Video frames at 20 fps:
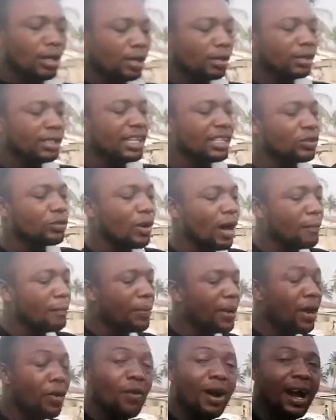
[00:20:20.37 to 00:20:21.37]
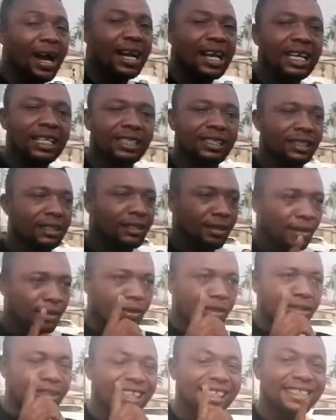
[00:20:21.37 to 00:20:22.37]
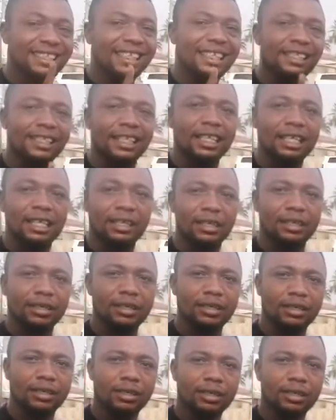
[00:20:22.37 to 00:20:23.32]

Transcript: This one per one is 60 cedis.